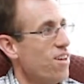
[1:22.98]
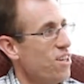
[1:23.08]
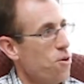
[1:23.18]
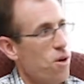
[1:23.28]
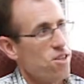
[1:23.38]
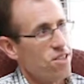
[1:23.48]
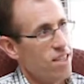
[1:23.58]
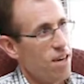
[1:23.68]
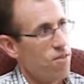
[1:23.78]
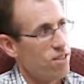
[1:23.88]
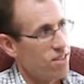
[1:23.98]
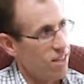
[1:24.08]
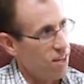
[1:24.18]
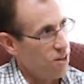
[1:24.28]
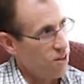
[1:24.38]
you want to just give us,
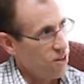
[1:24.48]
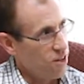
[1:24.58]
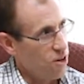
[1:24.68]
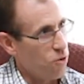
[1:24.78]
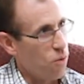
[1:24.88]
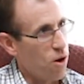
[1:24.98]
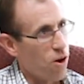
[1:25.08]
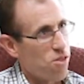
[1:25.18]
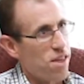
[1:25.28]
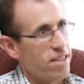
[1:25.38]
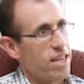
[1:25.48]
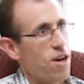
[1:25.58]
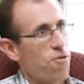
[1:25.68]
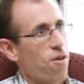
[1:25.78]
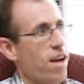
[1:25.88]
where are things
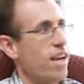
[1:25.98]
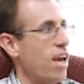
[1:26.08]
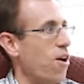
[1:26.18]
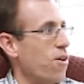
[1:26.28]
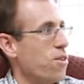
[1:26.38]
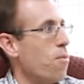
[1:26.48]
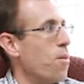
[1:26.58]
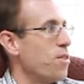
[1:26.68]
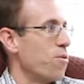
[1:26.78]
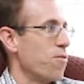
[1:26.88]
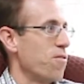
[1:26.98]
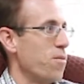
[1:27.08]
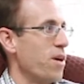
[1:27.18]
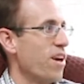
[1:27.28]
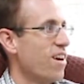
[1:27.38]
at right now at the moment that we're
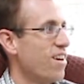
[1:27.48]
filming?